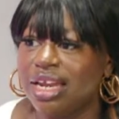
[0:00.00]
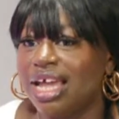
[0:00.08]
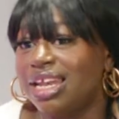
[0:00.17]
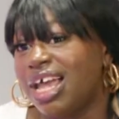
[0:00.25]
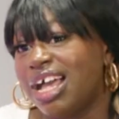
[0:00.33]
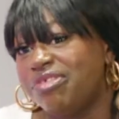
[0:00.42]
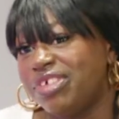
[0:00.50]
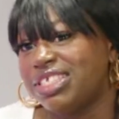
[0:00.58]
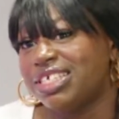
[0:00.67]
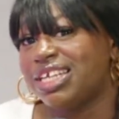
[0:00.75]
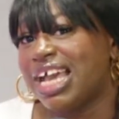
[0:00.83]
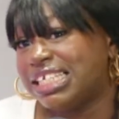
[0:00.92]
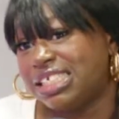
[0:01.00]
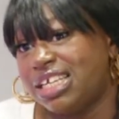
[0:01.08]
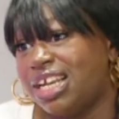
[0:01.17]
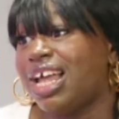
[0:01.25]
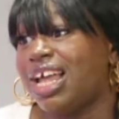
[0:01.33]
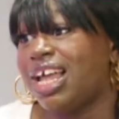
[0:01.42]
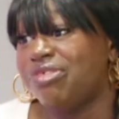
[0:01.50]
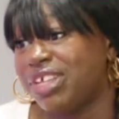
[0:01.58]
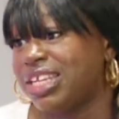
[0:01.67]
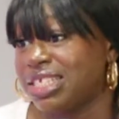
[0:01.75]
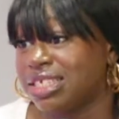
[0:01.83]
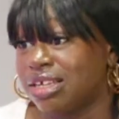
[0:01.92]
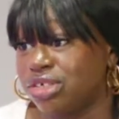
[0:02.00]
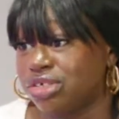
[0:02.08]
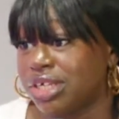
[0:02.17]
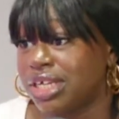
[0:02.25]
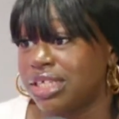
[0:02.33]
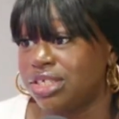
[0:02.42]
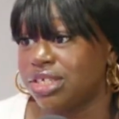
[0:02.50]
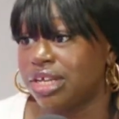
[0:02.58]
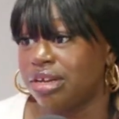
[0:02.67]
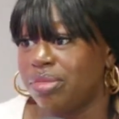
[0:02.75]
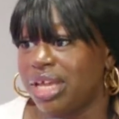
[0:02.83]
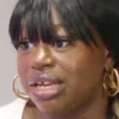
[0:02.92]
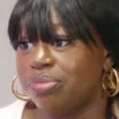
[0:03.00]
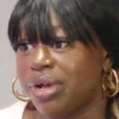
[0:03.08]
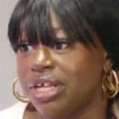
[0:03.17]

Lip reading: Like life isn't actually life in this country. Do you know what I mean?